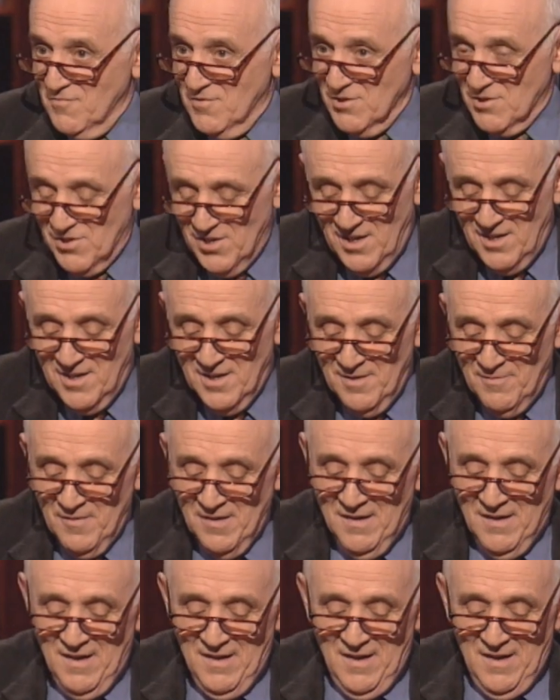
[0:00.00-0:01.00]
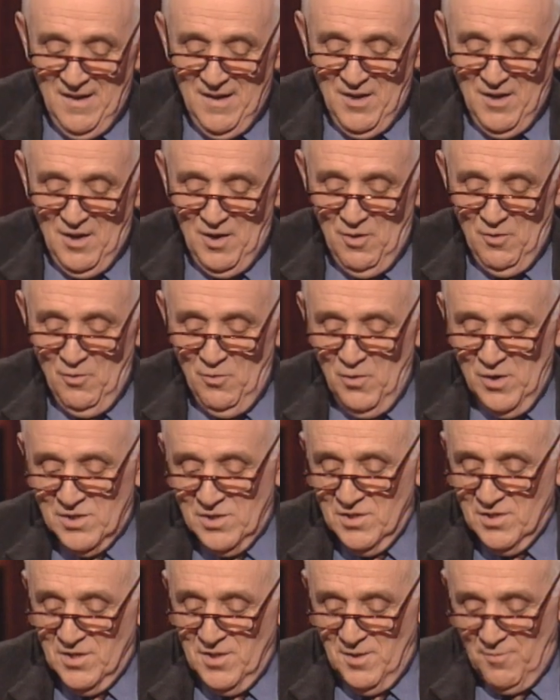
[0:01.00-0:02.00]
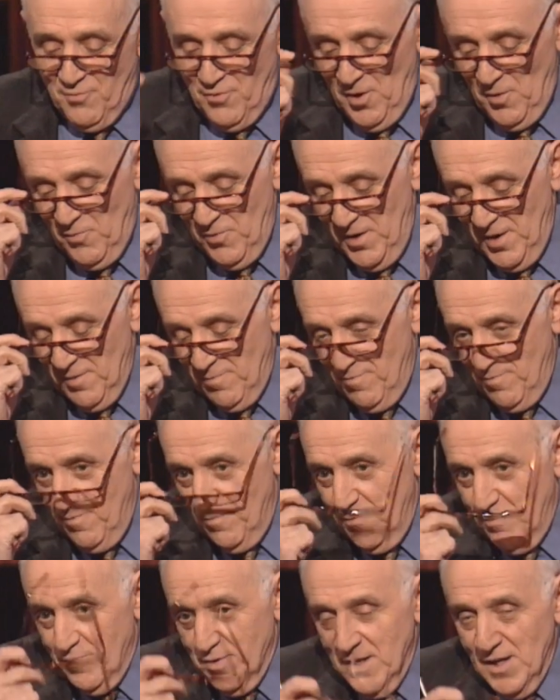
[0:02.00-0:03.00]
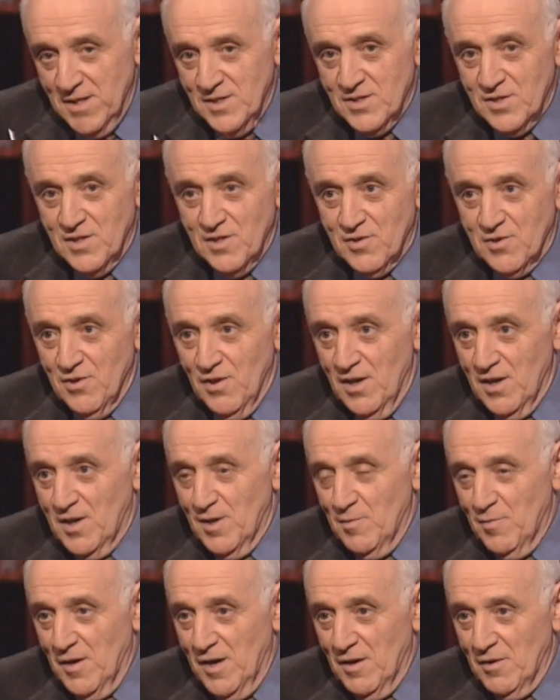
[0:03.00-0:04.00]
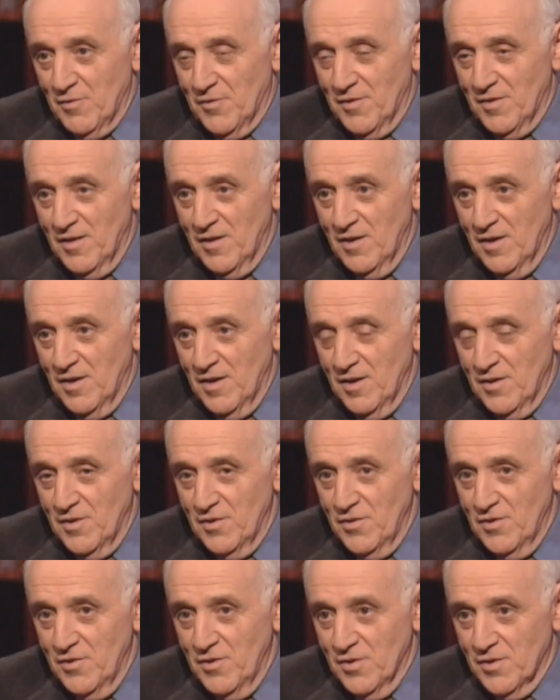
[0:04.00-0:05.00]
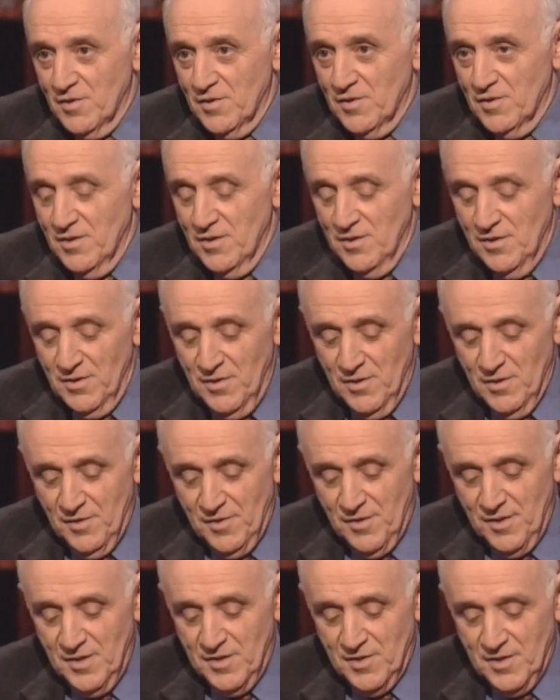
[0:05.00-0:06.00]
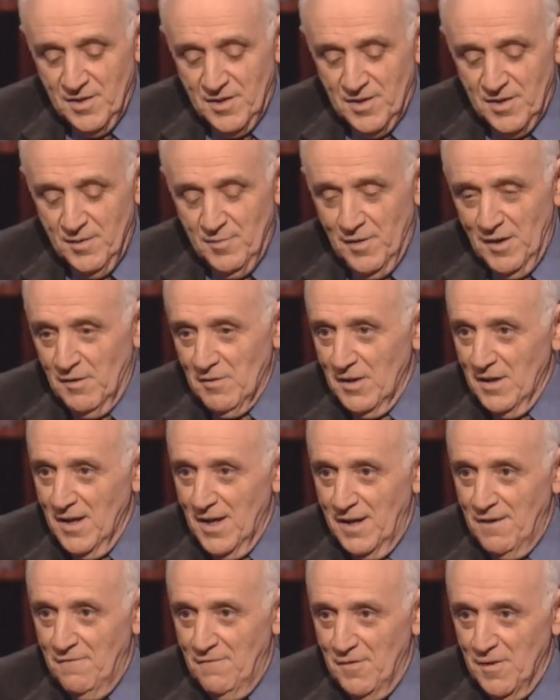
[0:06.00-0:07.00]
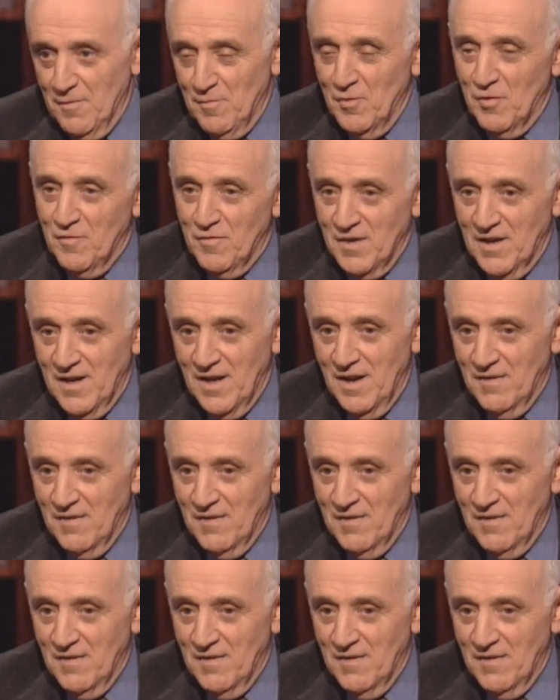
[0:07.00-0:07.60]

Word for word: Virginia, which is an appropriate place to talk about your, your thesis about life, the movie.